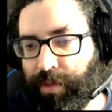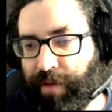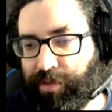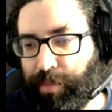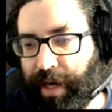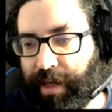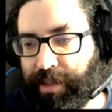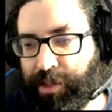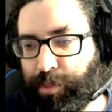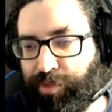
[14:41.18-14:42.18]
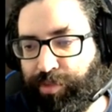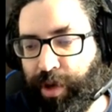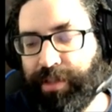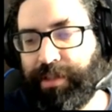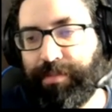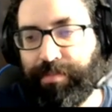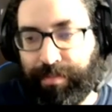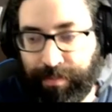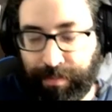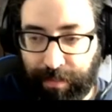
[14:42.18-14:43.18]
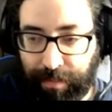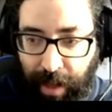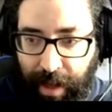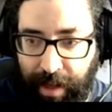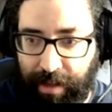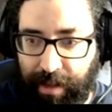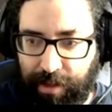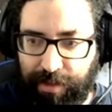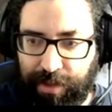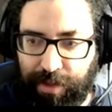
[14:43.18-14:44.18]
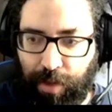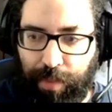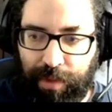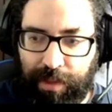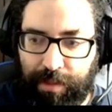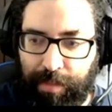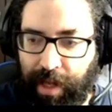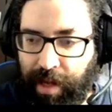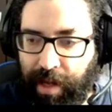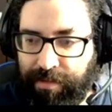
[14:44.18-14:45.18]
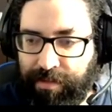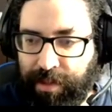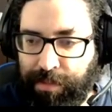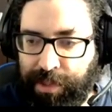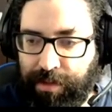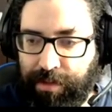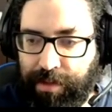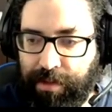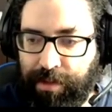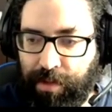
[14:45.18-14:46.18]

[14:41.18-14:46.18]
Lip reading: We have to mark smooth points. And each of these components may have some genus.